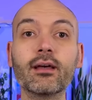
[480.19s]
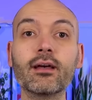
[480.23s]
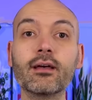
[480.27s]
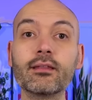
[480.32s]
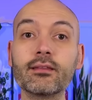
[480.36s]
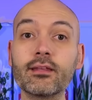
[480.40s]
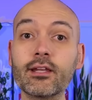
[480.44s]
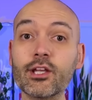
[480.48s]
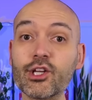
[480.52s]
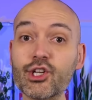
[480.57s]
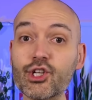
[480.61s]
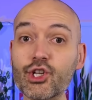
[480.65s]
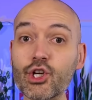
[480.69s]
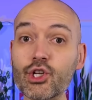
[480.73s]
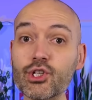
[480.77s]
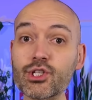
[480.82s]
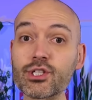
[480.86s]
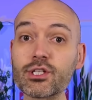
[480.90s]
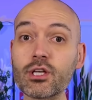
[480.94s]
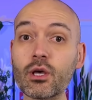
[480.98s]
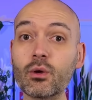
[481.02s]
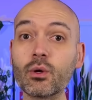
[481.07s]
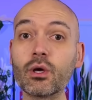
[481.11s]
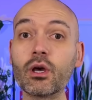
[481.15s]
then it should
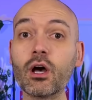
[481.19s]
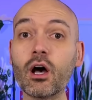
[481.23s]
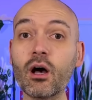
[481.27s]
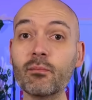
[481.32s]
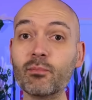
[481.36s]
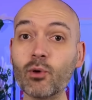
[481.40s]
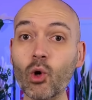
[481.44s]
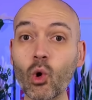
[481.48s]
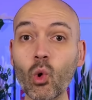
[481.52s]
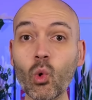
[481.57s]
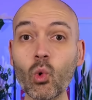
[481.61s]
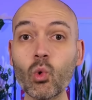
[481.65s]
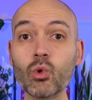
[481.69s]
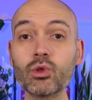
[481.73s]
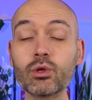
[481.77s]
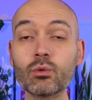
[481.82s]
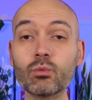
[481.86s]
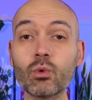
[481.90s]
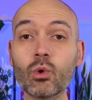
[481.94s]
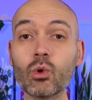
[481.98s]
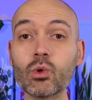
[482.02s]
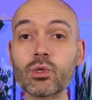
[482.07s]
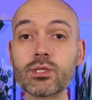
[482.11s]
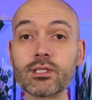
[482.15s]
soak up all the
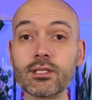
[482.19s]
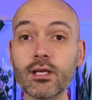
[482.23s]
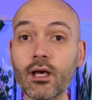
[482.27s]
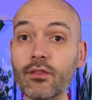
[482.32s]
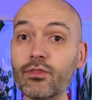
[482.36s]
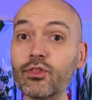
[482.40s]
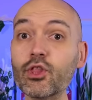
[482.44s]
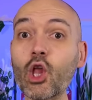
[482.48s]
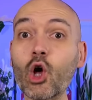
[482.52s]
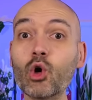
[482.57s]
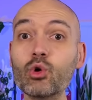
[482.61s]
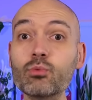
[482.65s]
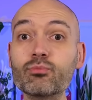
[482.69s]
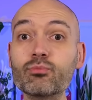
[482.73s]
water no